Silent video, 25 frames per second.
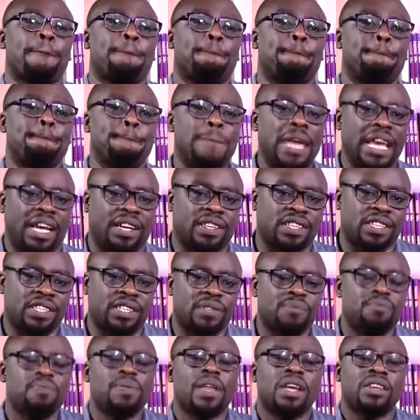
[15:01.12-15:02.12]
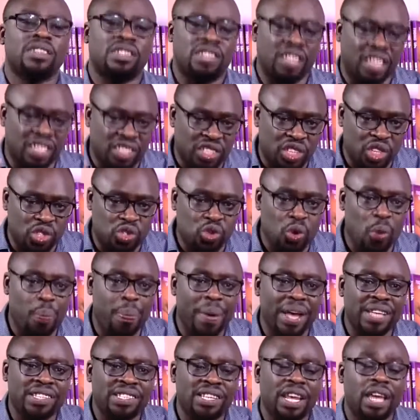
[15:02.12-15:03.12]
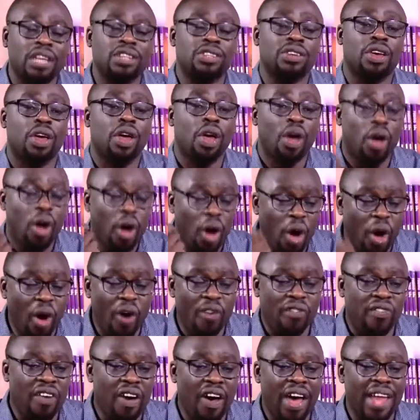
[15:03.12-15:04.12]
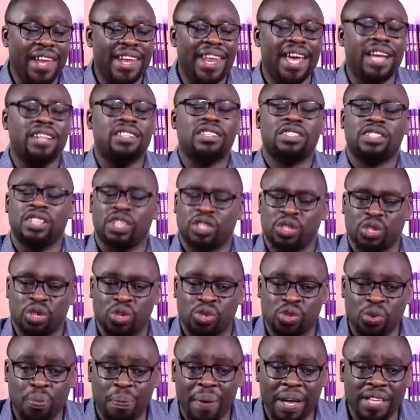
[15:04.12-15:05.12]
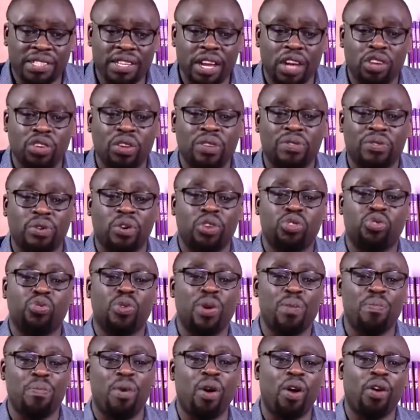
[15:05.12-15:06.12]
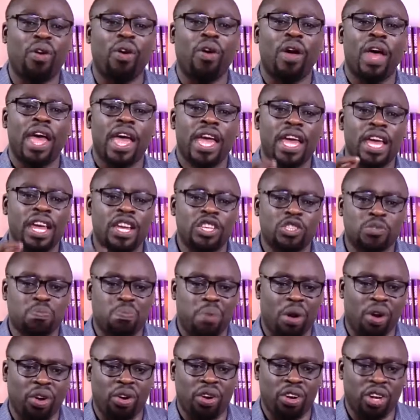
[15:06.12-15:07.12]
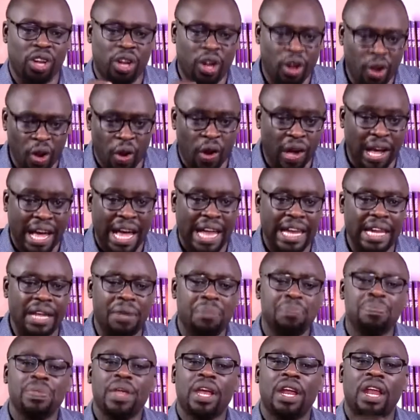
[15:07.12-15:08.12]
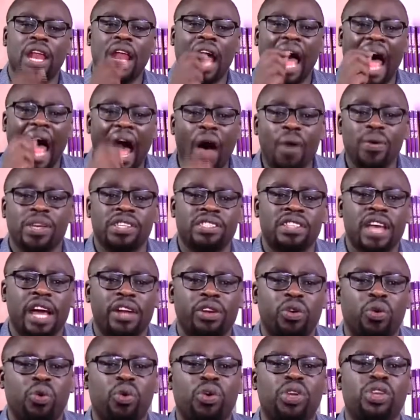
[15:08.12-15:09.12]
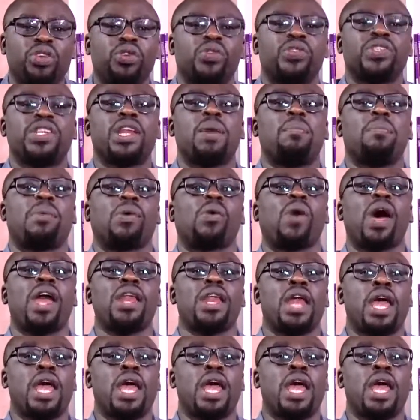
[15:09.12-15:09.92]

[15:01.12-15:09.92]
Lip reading: mix? 62% of our debt, 62% of what we borrow is borrowed locally. Now, how is that good news? Number one,